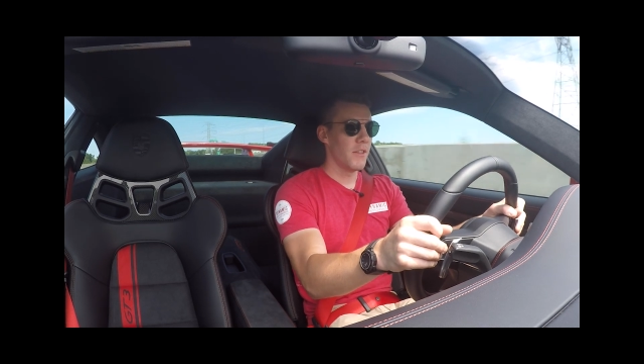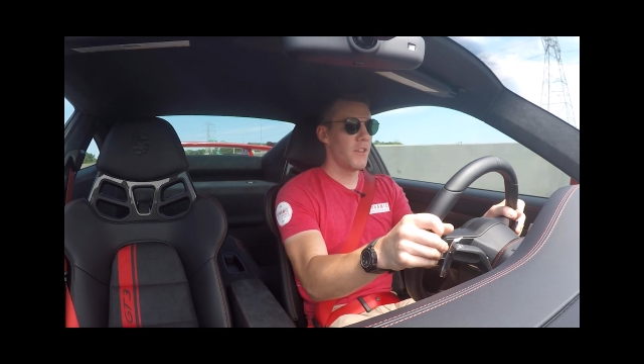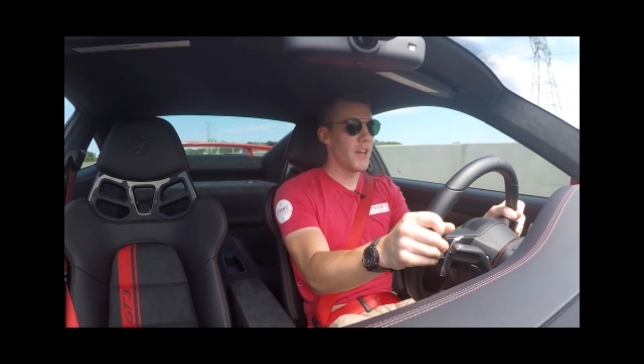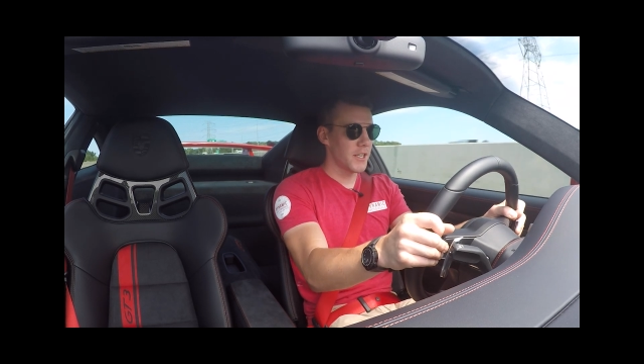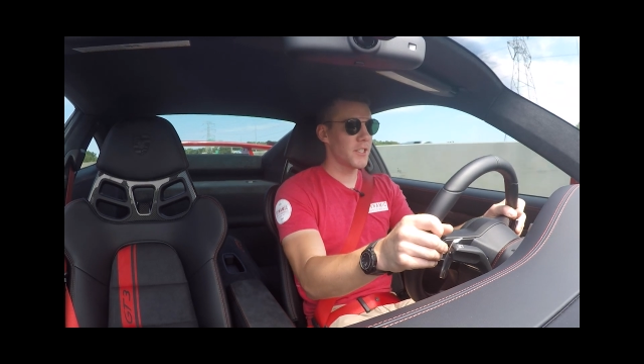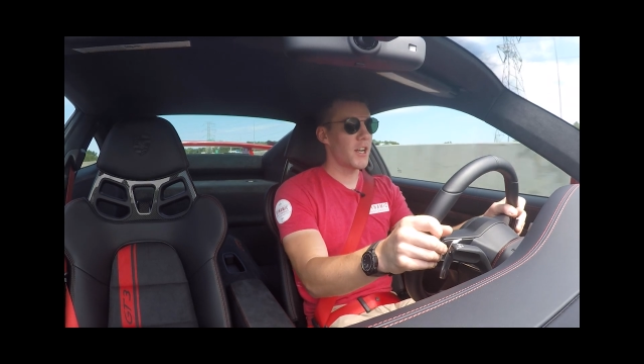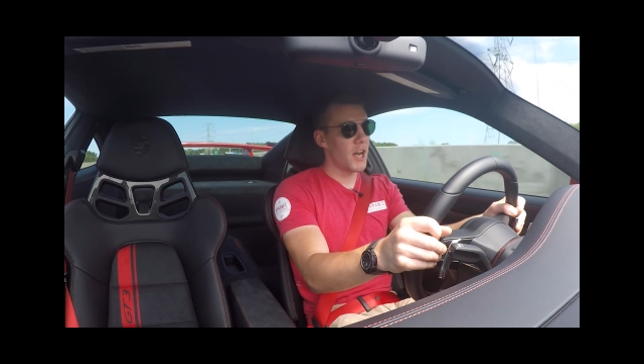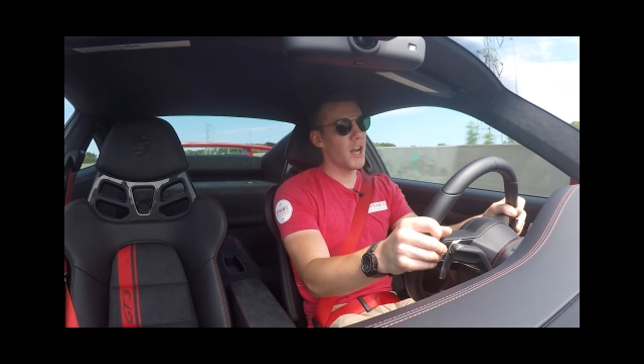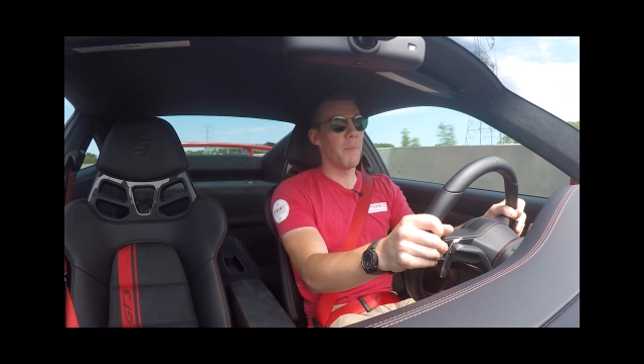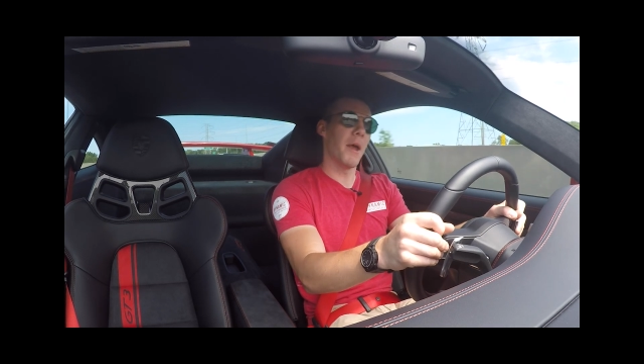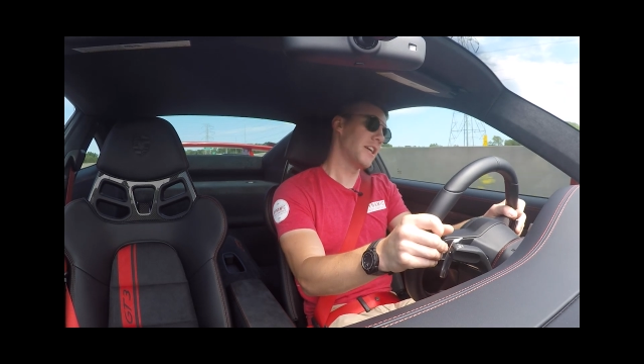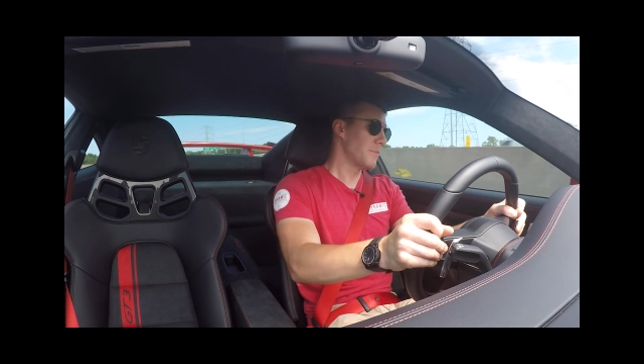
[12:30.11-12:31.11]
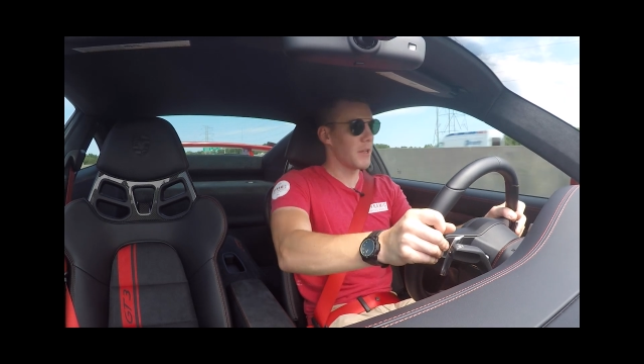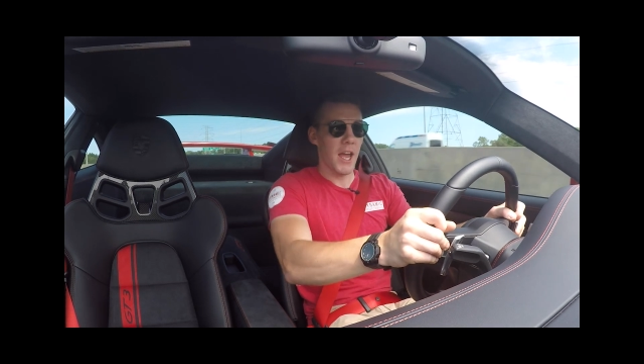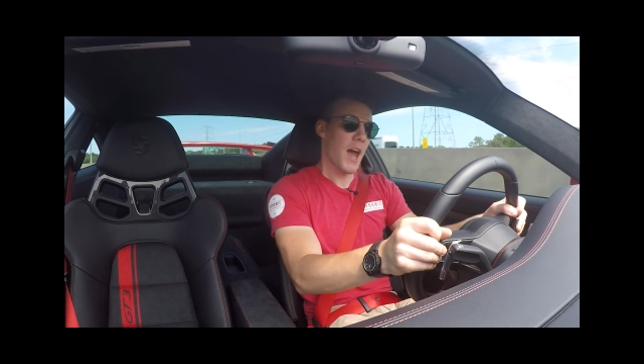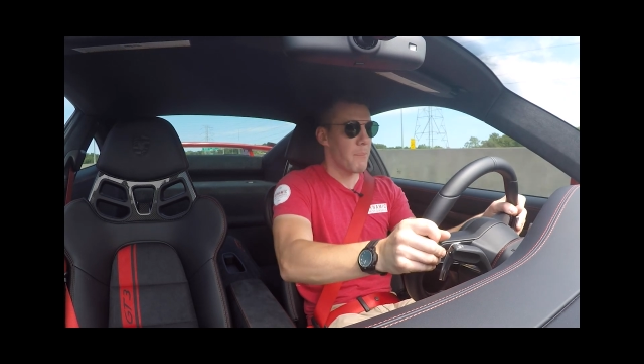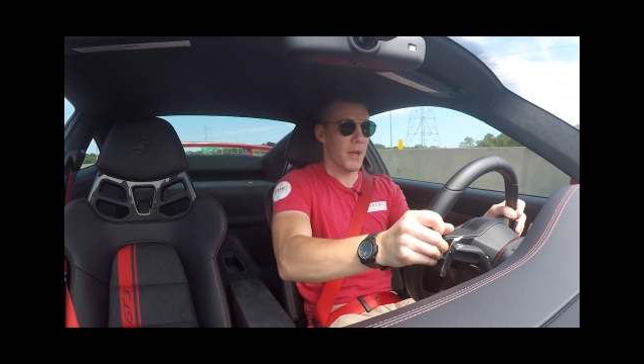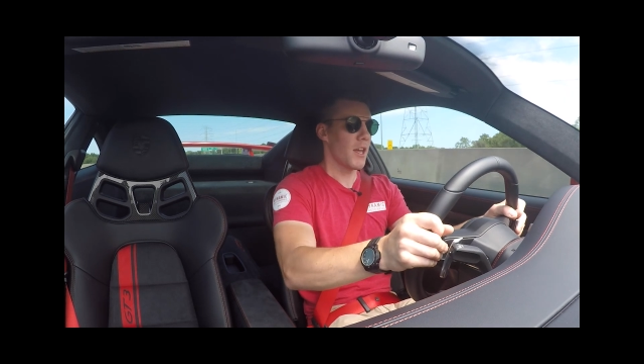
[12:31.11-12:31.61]
This car makes me
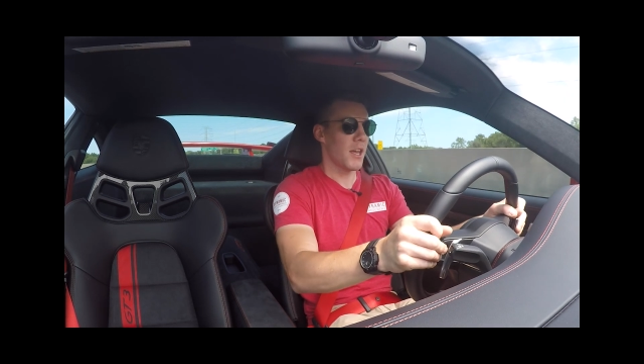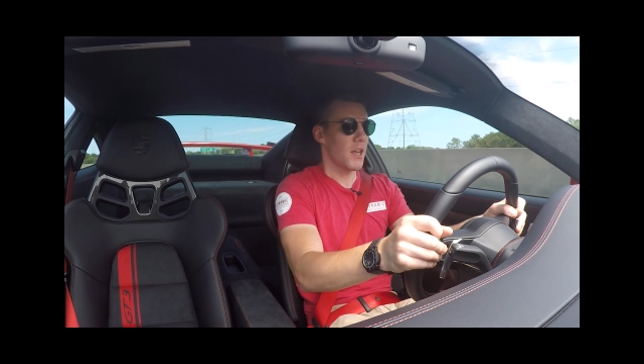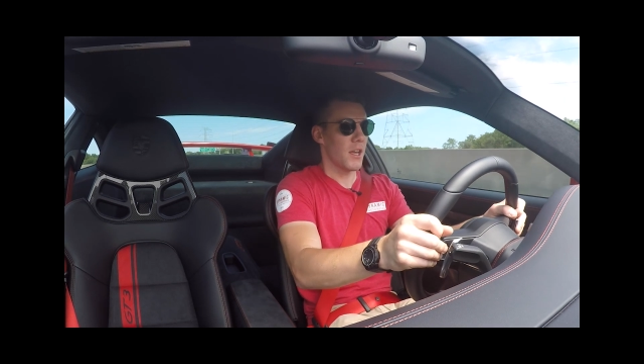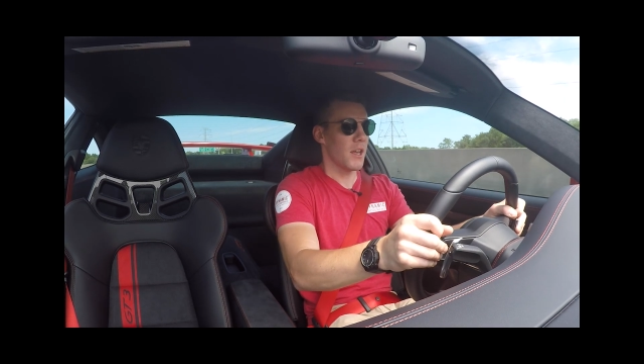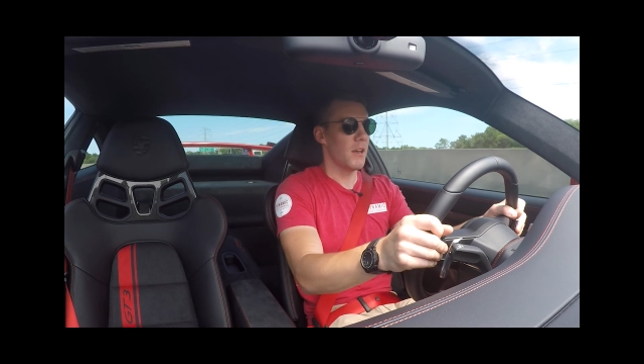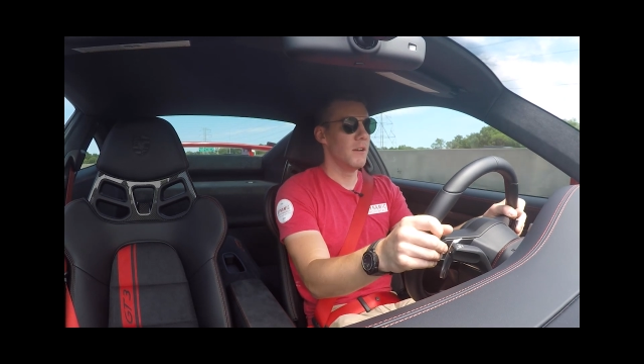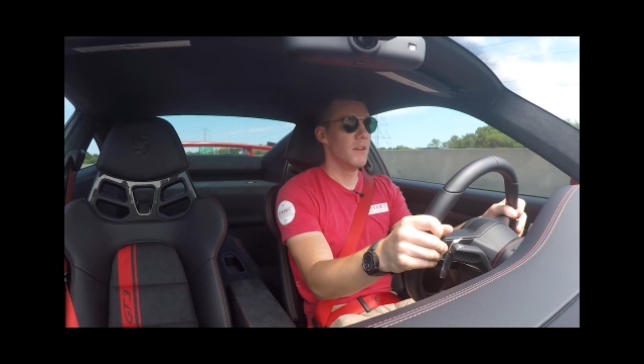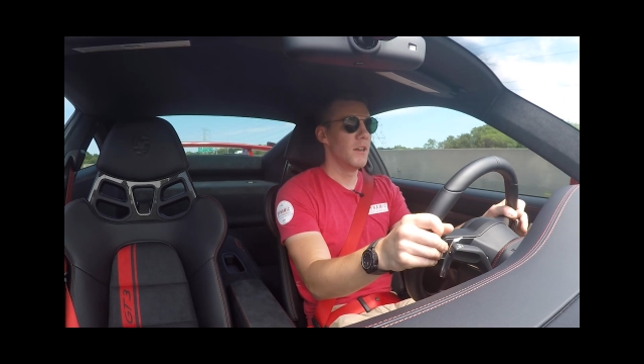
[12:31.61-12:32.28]
happy.